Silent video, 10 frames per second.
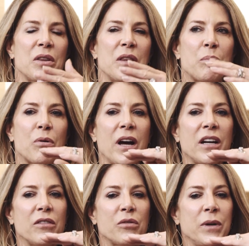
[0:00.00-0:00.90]
The
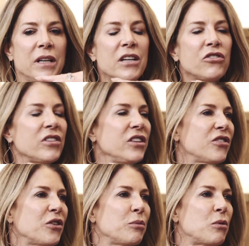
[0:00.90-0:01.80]
products, we initially
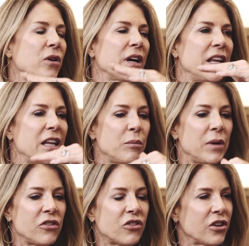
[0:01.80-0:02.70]
sold more, and then
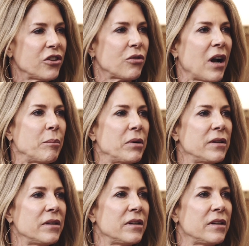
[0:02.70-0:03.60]
it started to drop
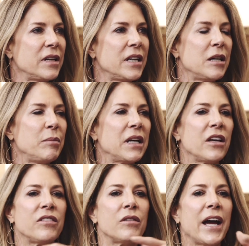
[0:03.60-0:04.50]

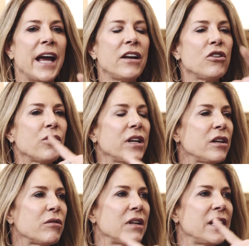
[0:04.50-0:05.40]
because I hadn't created
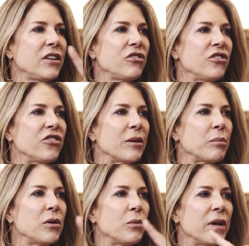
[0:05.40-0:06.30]
a relationship
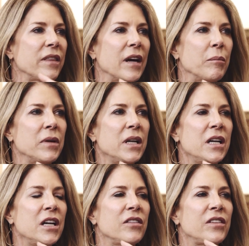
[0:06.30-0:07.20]
with them.
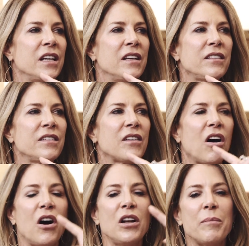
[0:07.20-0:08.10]
See, and this is all